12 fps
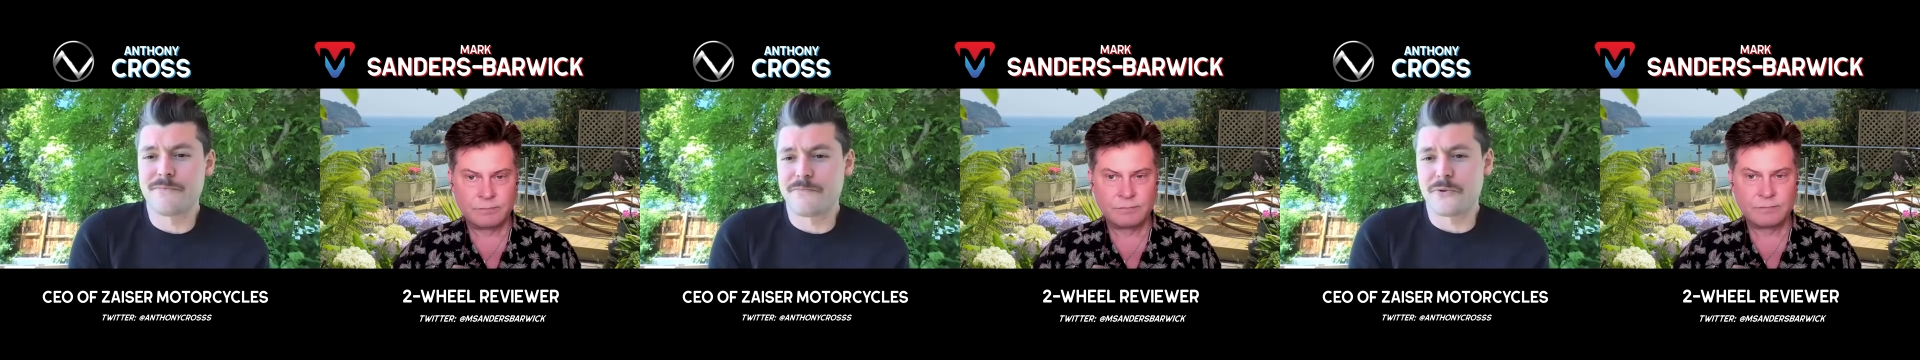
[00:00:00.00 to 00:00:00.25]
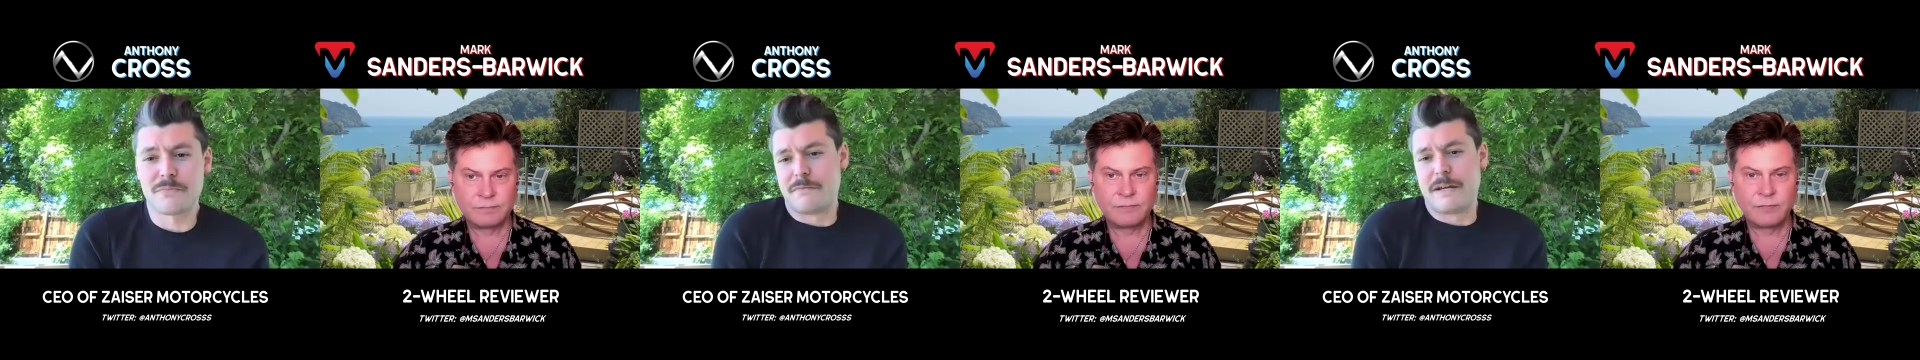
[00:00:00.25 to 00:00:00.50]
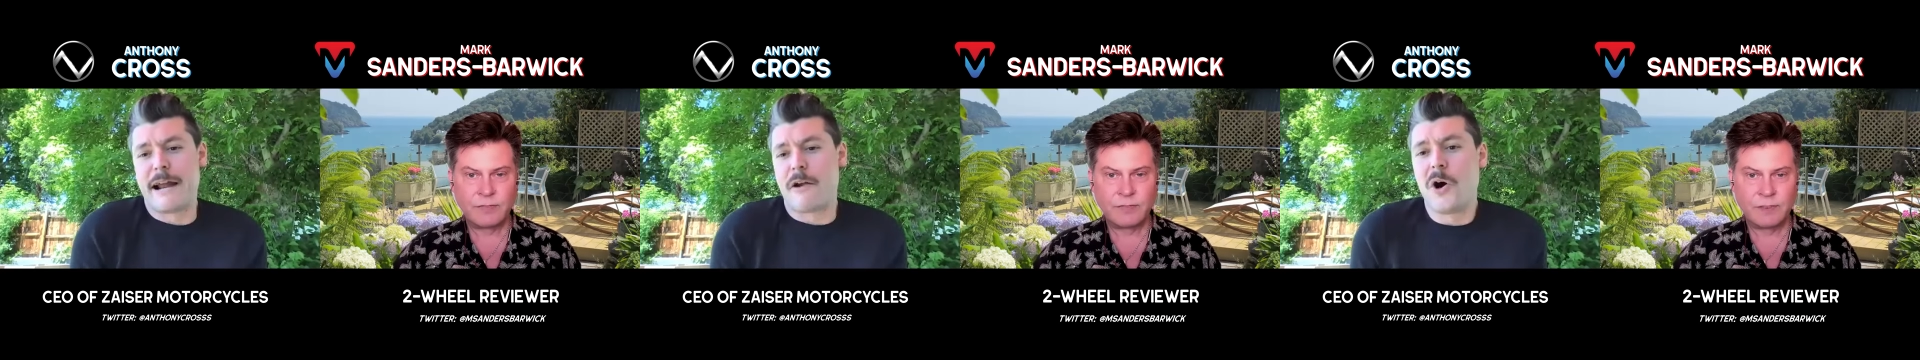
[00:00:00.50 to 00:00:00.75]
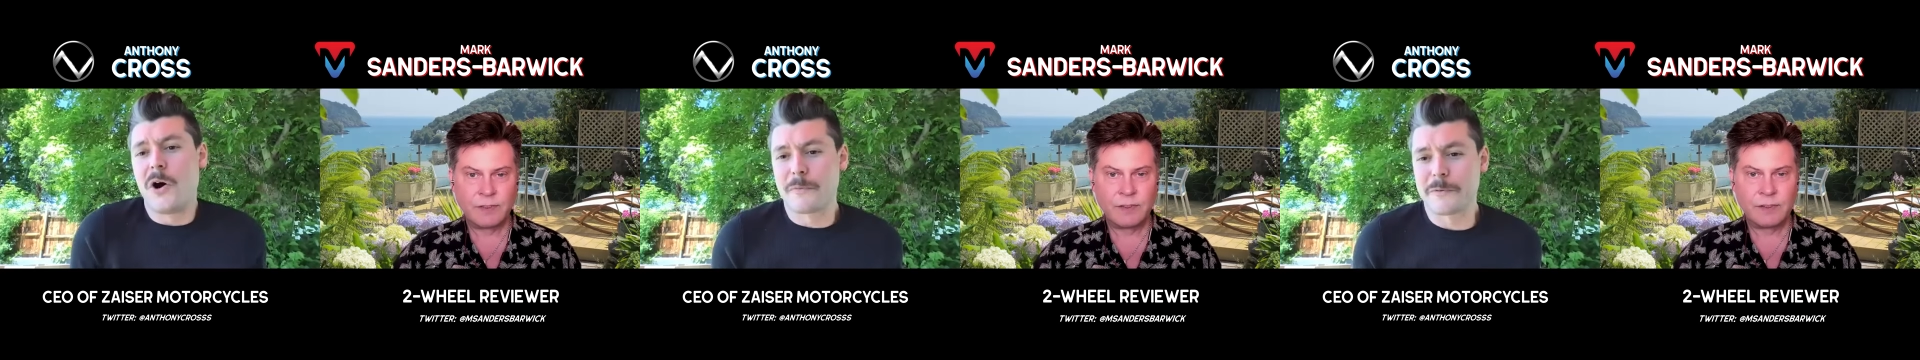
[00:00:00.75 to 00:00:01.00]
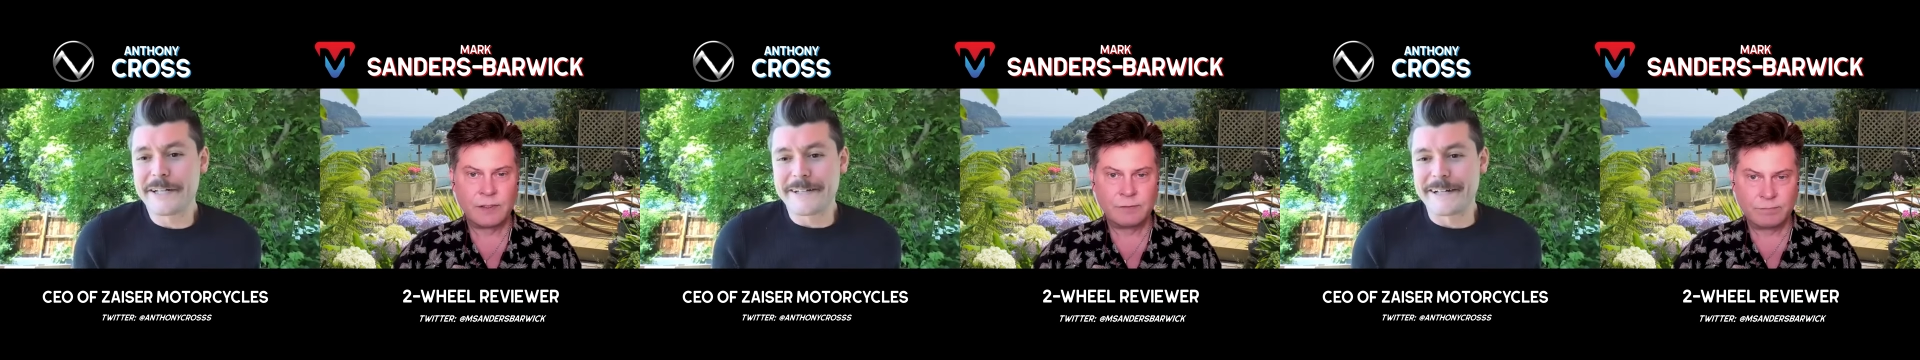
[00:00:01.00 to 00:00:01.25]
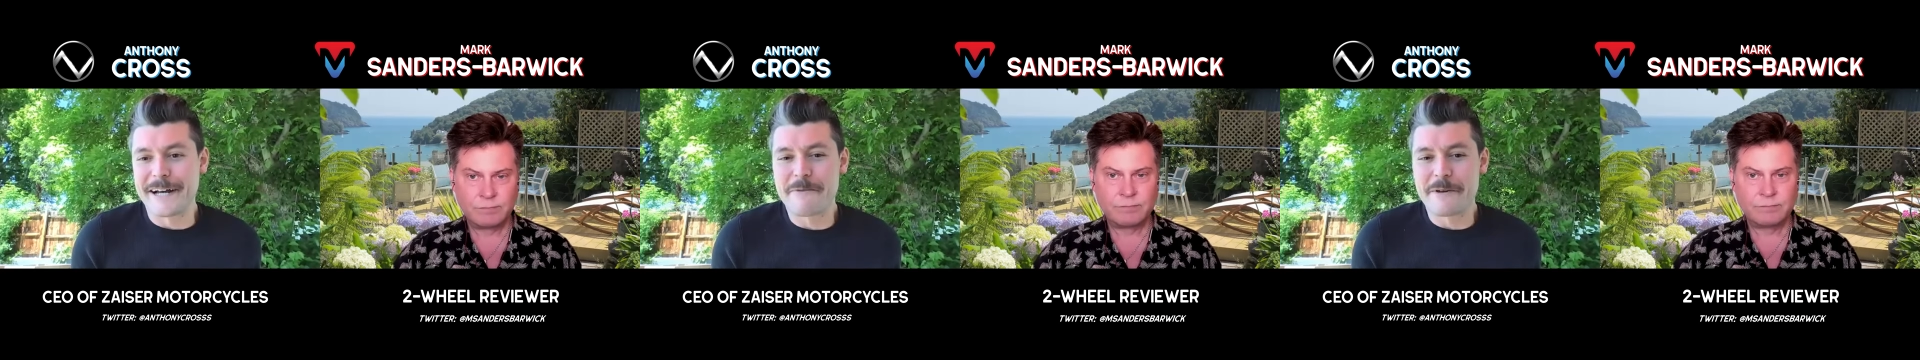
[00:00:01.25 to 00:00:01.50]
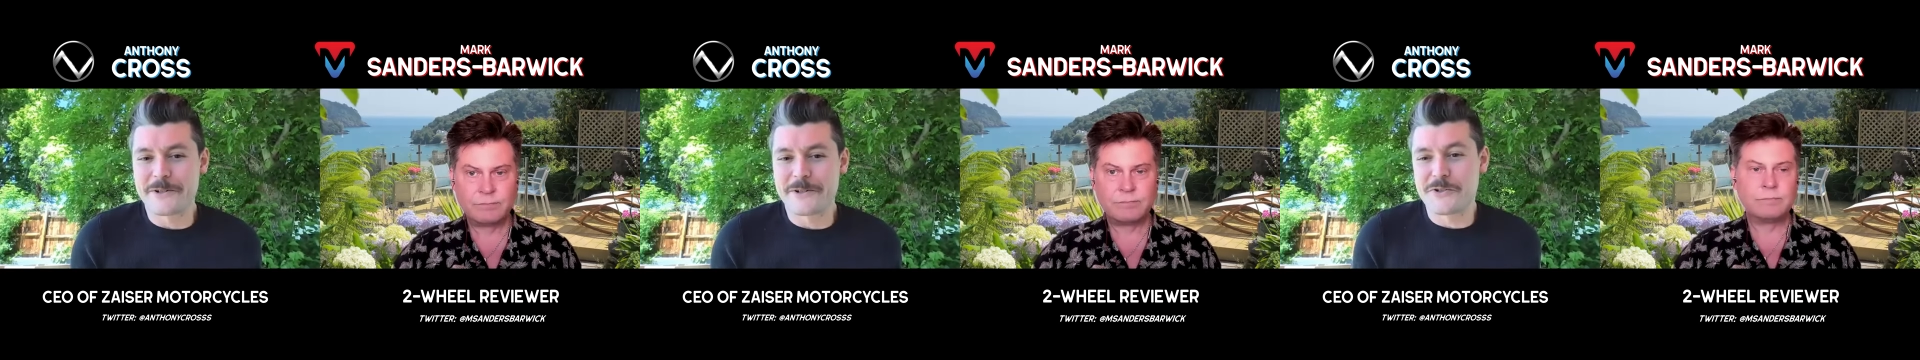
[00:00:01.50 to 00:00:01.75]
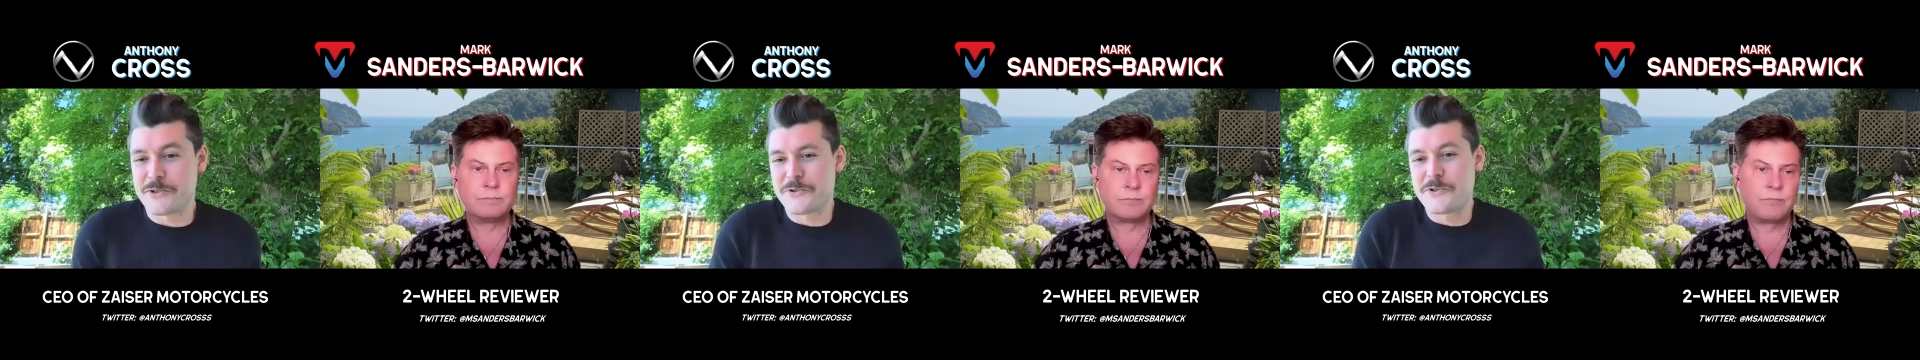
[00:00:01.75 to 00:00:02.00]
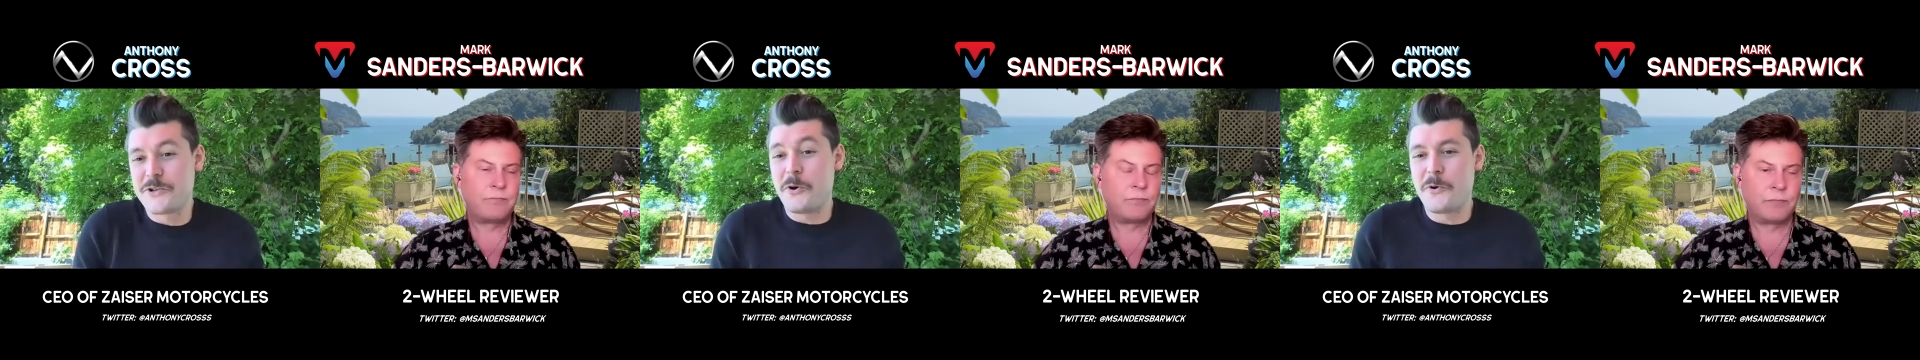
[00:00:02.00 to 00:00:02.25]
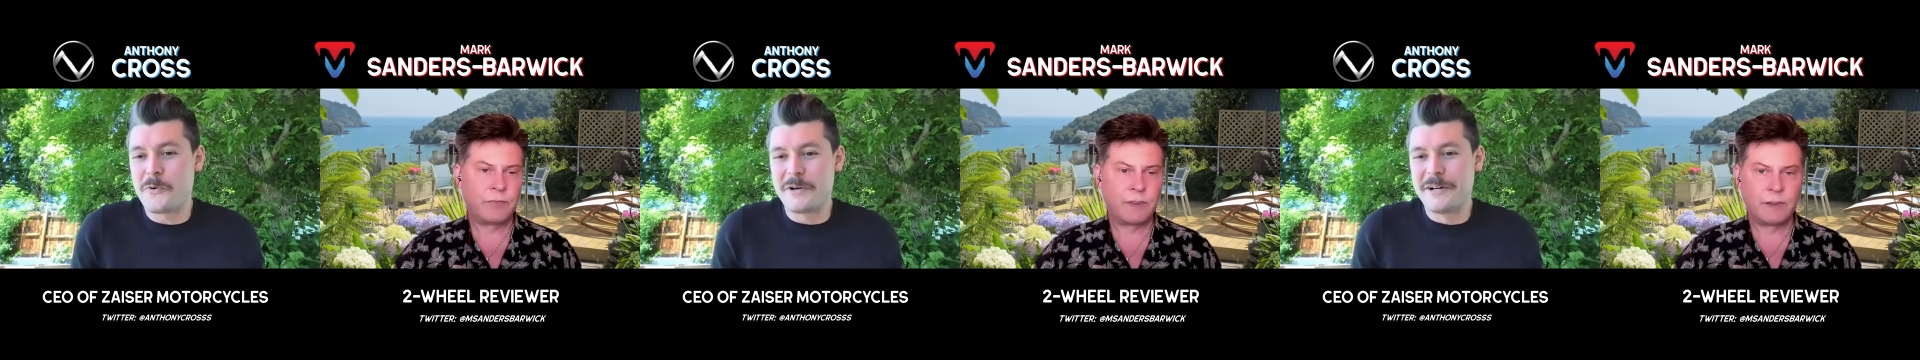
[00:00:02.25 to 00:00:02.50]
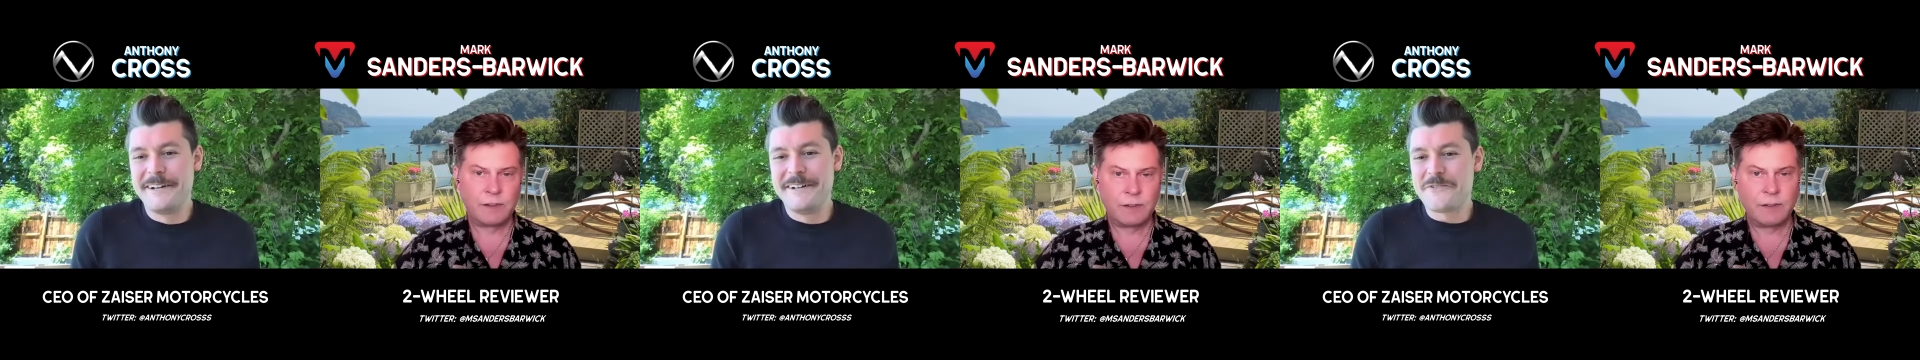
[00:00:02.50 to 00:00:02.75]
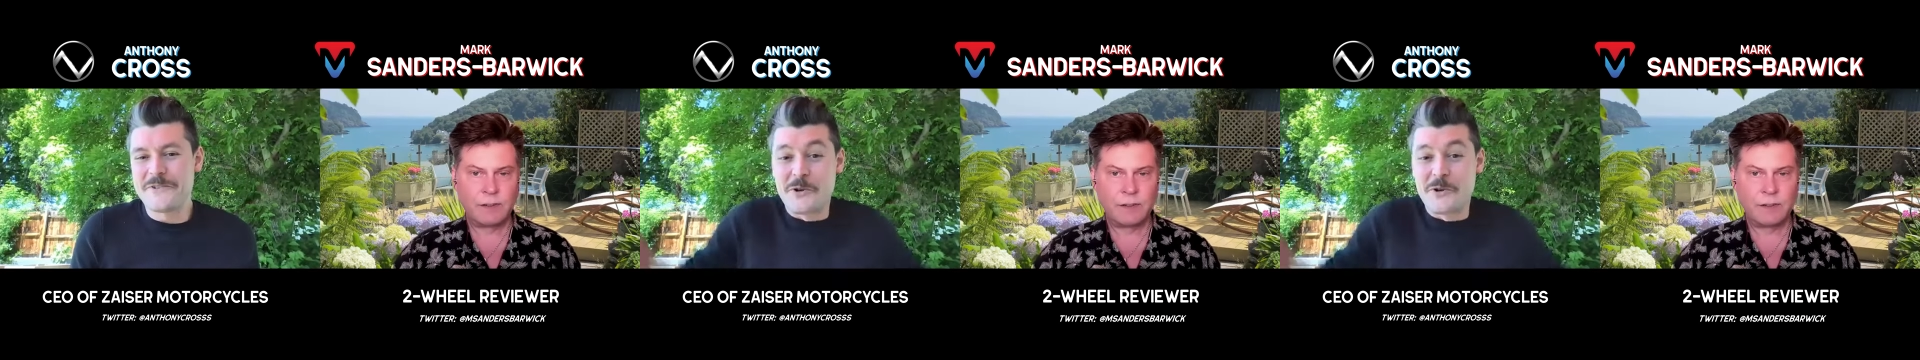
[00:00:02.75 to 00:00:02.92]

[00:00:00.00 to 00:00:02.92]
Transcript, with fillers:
Speaker 1: for at all. Really, I mean, there's just there's no there's no